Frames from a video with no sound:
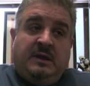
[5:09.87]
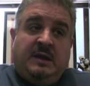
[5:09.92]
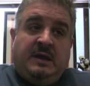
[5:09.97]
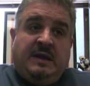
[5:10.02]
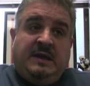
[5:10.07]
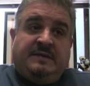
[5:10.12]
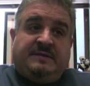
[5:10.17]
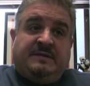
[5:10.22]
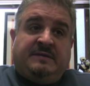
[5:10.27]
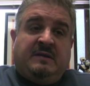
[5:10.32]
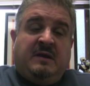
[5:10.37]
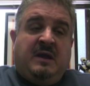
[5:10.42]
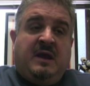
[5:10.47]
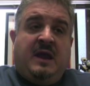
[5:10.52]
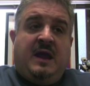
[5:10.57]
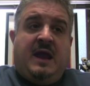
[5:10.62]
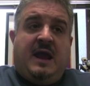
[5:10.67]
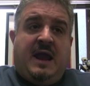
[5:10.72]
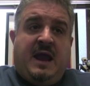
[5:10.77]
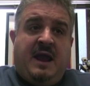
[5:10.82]
He says,
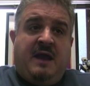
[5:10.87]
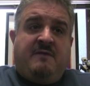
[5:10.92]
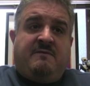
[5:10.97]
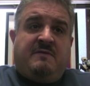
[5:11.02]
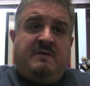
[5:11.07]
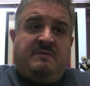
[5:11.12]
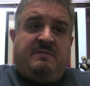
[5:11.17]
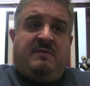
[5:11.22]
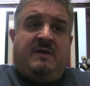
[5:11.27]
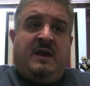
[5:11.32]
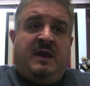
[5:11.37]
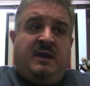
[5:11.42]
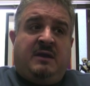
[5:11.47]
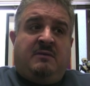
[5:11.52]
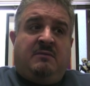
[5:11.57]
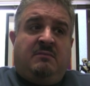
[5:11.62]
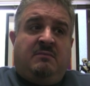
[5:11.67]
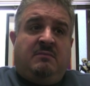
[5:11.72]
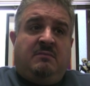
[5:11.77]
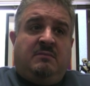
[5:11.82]
everything
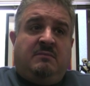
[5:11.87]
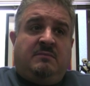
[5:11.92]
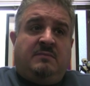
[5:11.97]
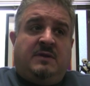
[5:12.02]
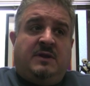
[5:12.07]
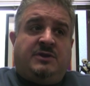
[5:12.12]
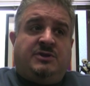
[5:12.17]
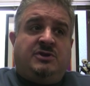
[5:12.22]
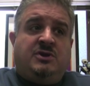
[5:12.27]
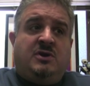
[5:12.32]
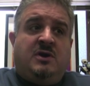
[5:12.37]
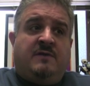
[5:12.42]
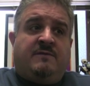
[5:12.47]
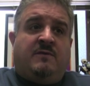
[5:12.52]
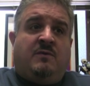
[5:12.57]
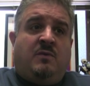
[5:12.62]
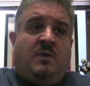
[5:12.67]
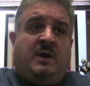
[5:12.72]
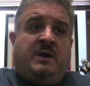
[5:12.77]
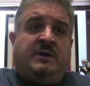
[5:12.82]
that you ever
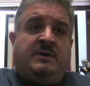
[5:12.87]
wanted